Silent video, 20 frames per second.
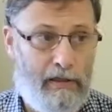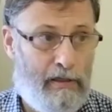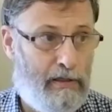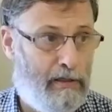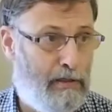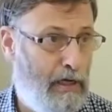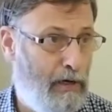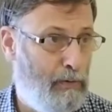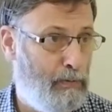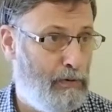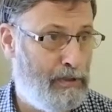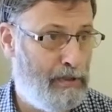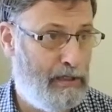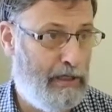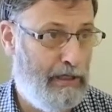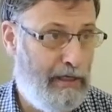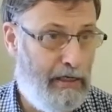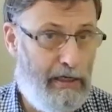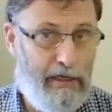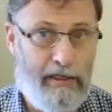That was the
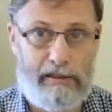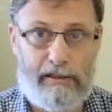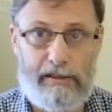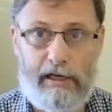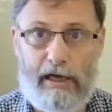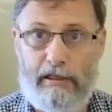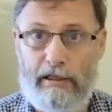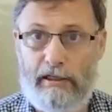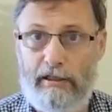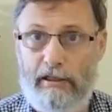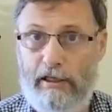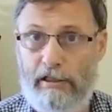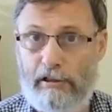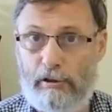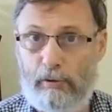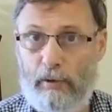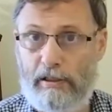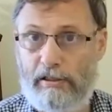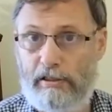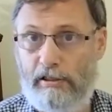E10 and
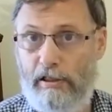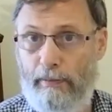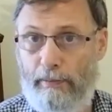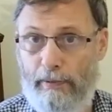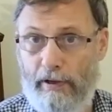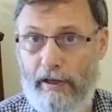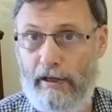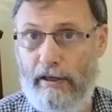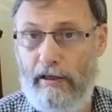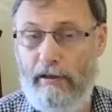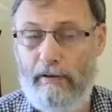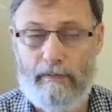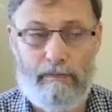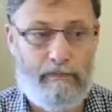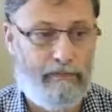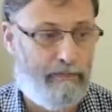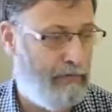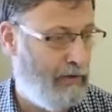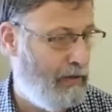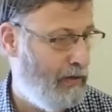E20p.
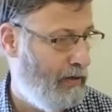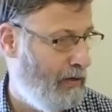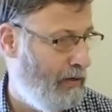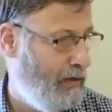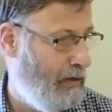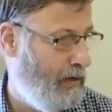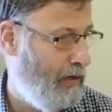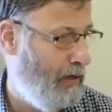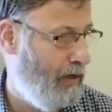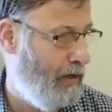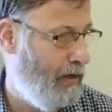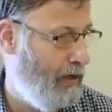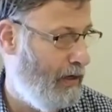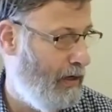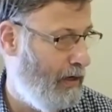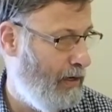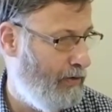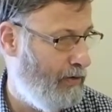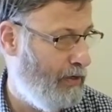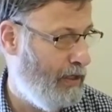
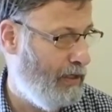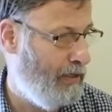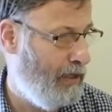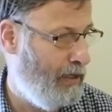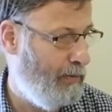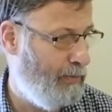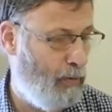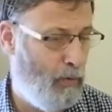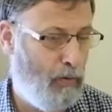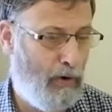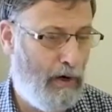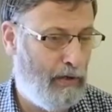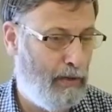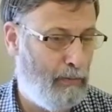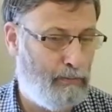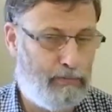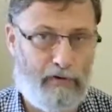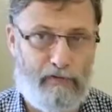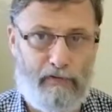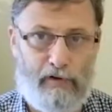Then they bought a
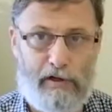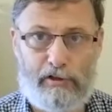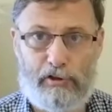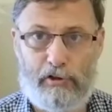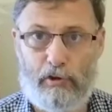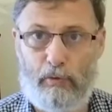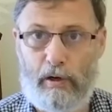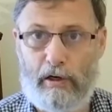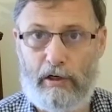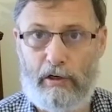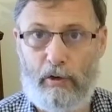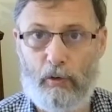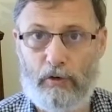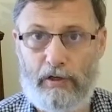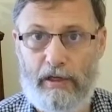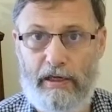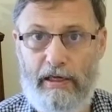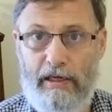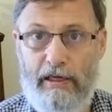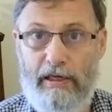professional one called
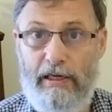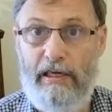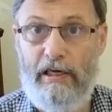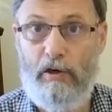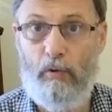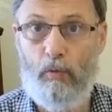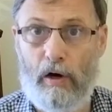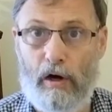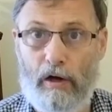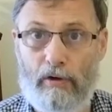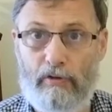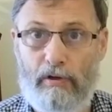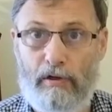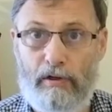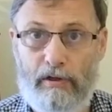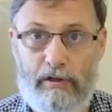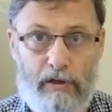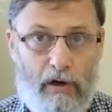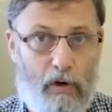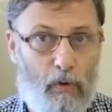the E1,
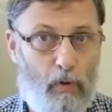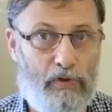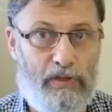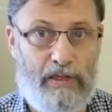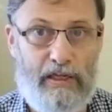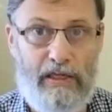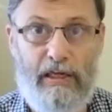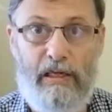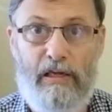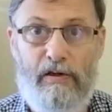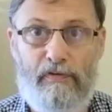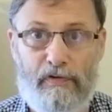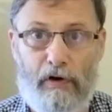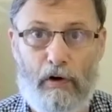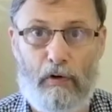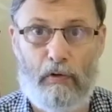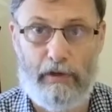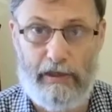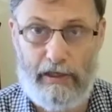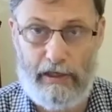or the
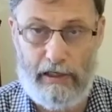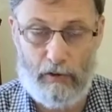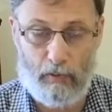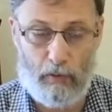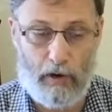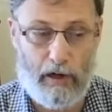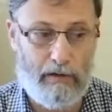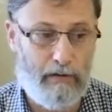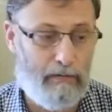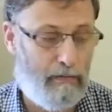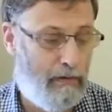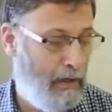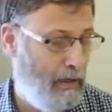Evo E1.